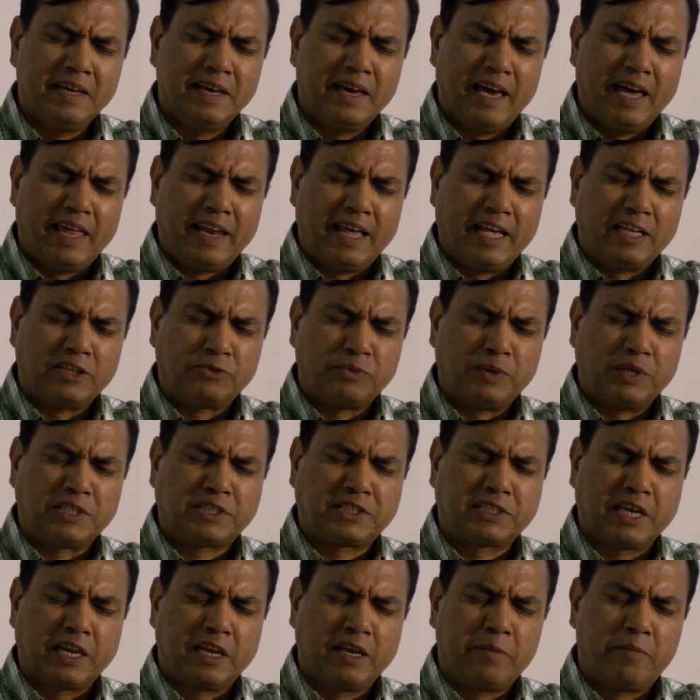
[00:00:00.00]
and as we
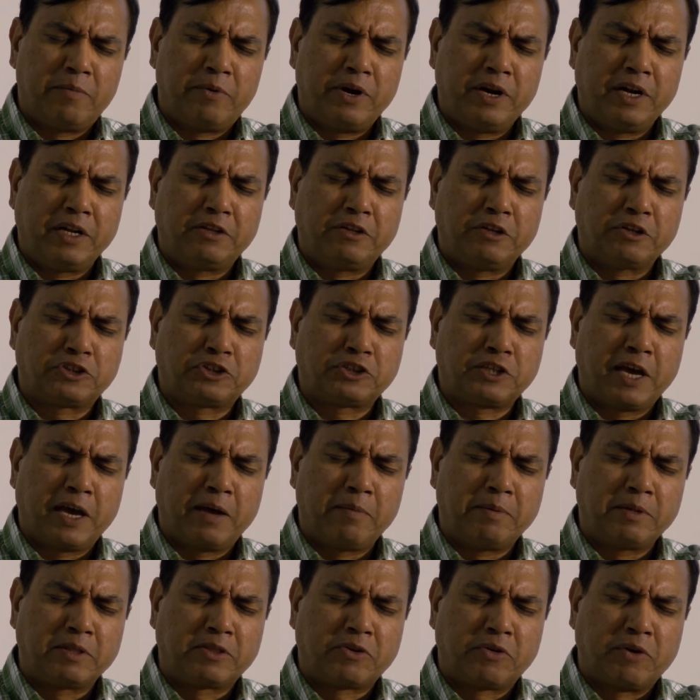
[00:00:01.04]
celebrate the
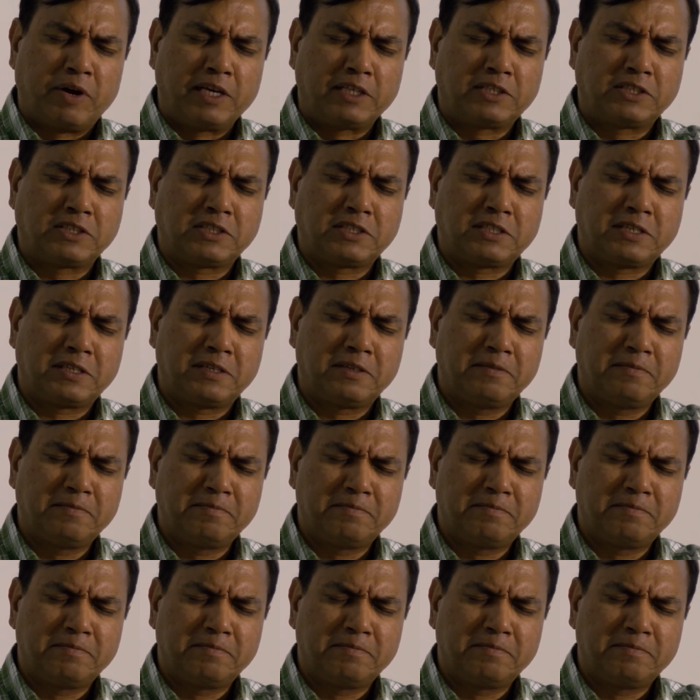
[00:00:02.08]
Sabbath rest,